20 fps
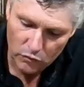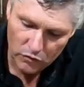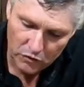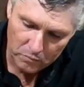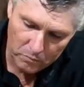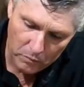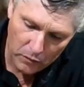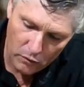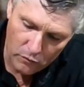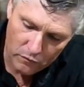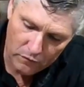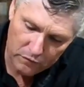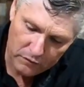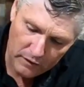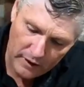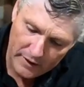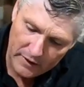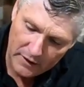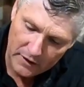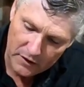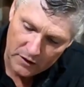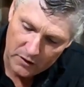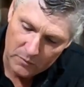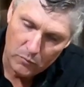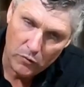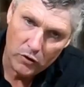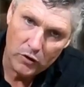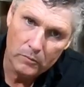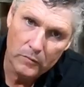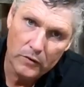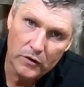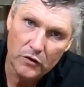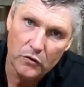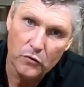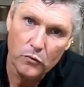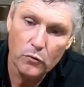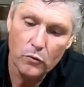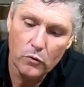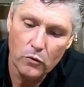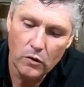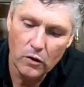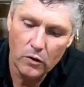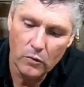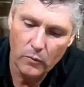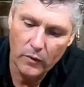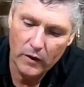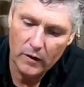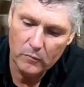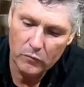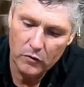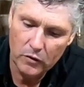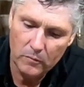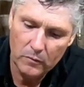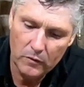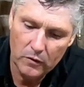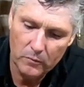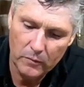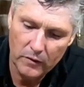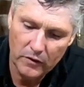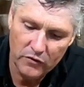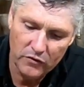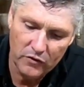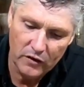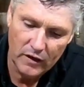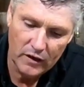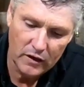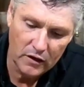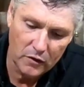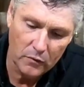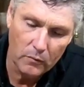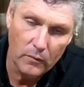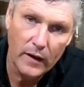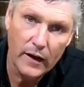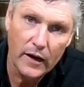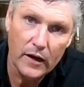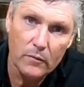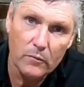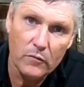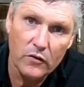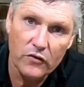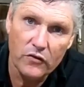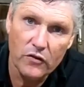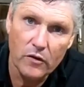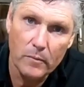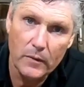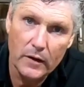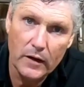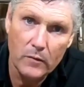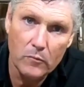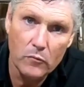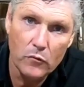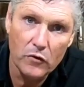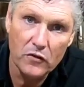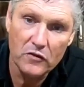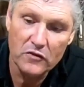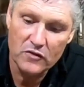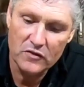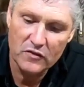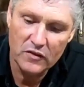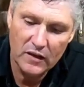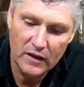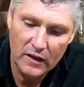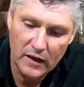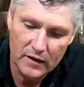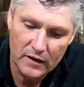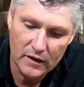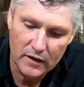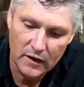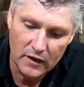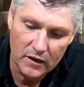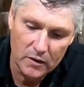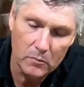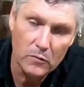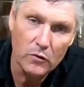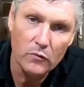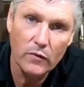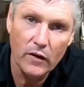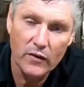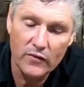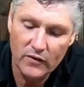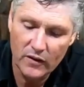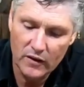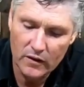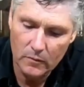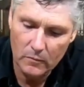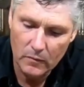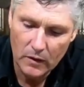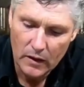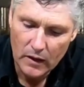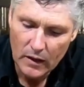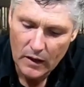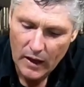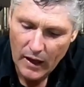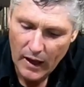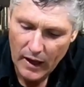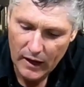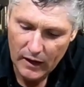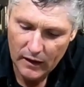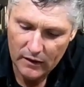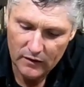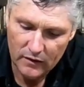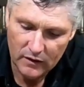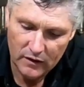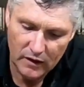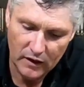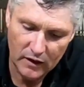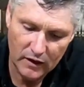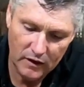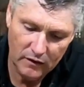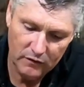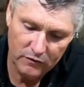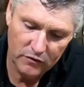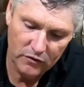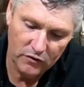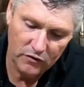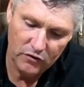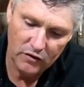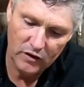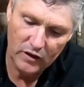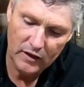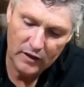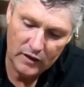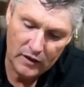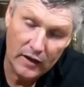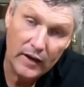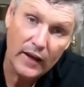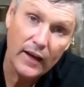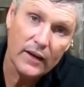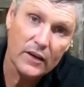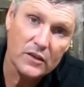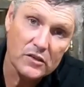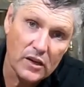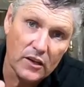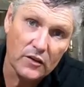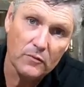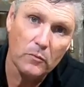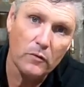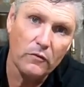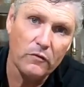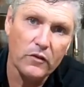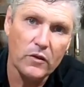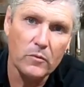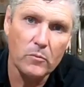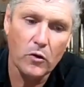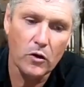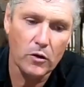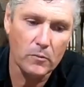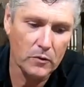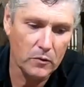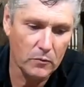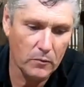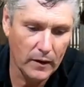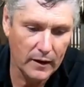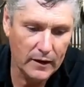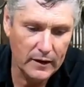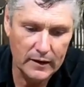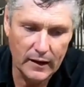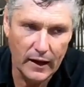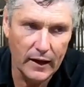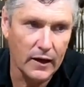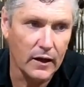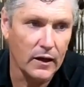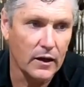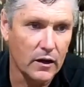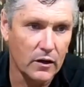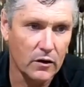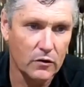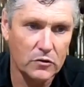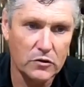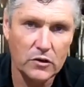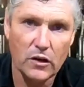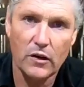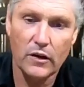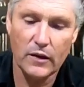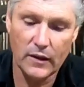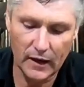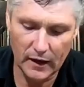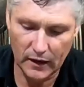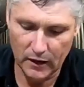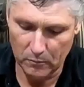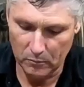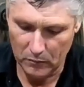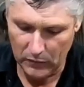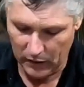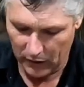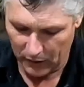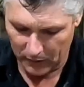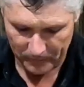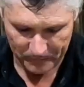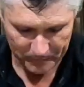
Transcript: just bolt flat into the bottom of the door. We can put a little bit of sealant around them to stop any moisture sitting underneath them and rusting them, and it gives us the in and out adjustment for the bottom of the regulator, and I'll show you that in a minute.